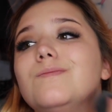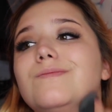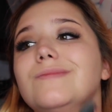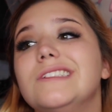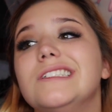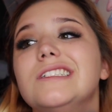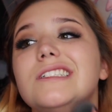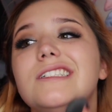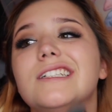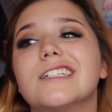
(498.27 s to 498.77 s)

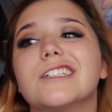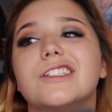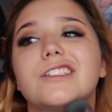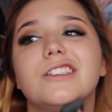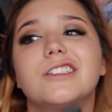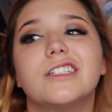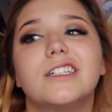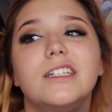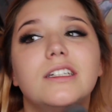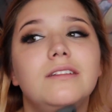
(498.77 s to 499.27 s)
This is
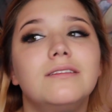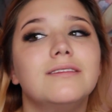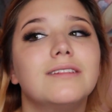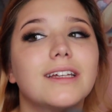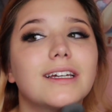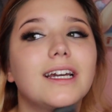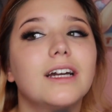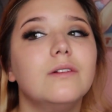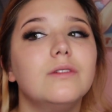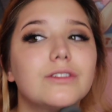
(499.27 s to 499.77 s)
actually,
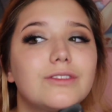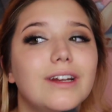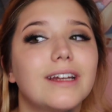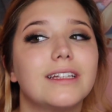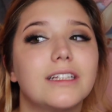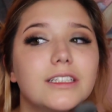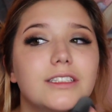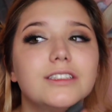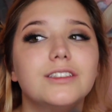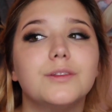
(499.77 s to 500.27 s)
like I was
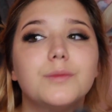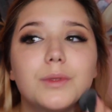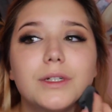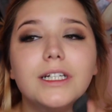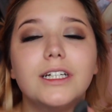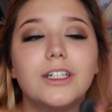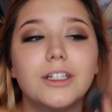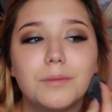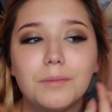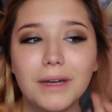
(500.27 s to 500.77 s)
right, this is a
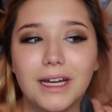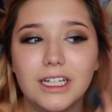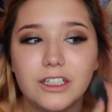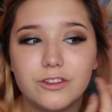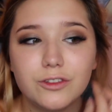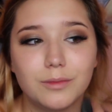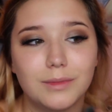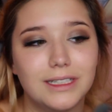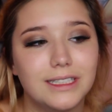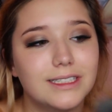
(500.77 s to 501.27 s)
pretty good
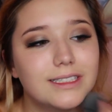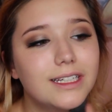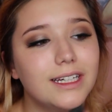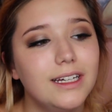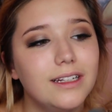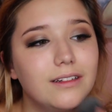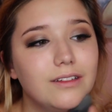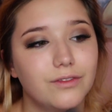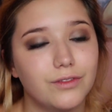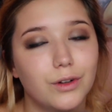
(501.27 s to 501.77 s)
match for my
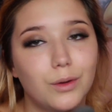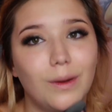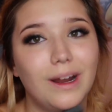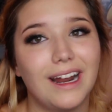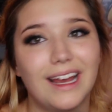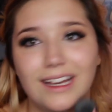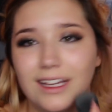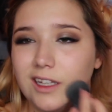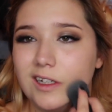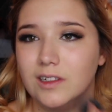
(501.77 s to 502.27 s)
skin for what
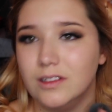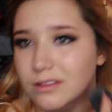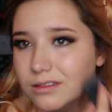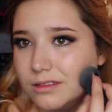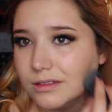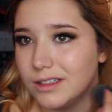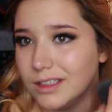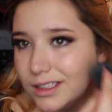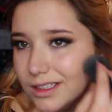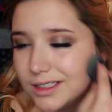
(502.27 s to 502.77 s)
I can
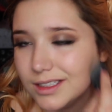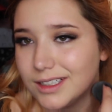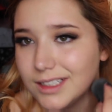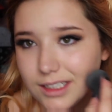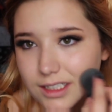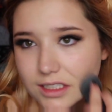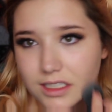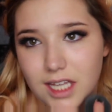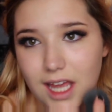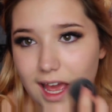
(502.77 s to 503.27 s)

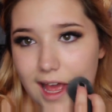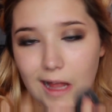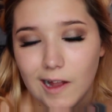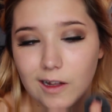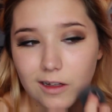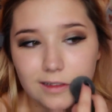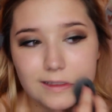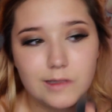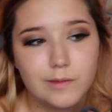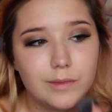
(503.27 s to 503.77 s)

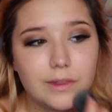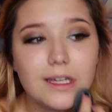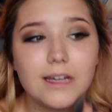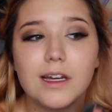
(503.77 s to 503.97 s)
tell, to be